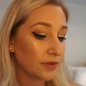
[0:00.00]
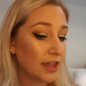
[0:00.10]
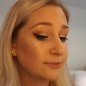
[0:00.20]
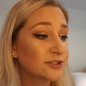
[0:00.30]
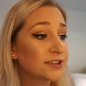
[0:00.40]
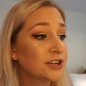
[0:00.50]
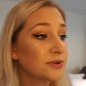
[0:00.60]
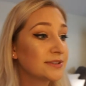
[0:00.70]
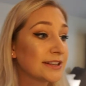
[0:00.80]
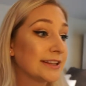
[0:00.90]
And I'm just gonna
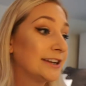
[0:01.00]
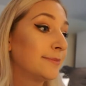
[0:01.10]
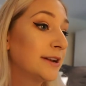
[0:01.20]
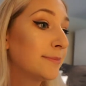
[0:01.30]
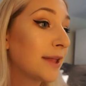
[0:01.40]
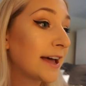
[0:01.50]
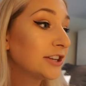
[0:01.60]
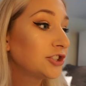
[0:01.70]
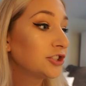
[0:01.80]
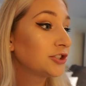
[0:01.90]
use a little bit of
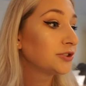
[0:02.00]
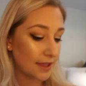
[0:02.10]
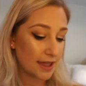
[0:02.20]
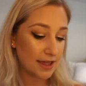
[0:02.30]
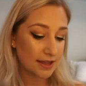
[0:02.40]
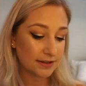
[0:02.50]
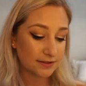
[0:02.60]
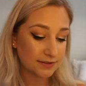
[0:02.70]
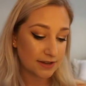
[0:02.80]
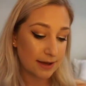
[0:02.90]
blush,
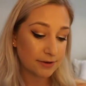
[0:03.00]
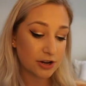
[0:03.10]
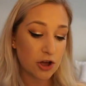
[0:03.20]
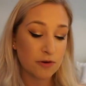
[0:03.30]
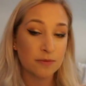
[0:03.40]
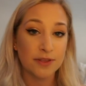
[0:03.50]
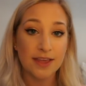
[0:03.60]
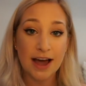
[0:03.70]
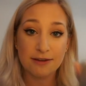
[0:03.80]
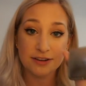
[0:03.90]
and I'm gonna go in with
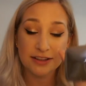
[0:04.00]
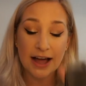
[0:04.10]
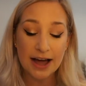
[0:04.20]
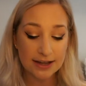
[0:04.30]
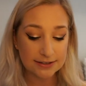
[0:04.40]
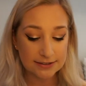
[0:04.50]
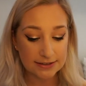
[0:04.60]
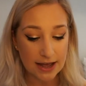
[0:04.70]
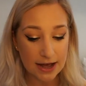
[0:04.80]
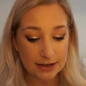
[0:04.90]
the
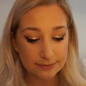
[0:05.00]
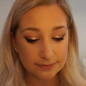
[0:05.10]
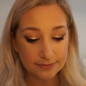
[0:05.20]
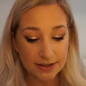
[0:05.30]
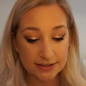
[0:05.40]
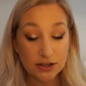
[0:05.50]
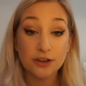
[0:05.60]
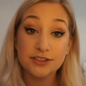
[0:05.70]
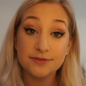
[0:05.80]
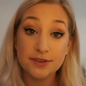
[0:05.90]
Hourglass. It's
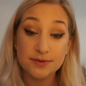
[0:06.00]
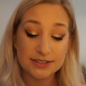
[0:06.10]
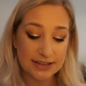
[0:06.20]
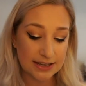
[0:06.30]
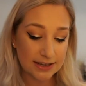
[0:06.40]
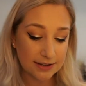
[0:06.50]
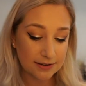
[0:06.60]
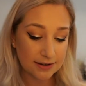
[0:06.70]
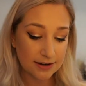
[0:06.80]
called Diffused Heat.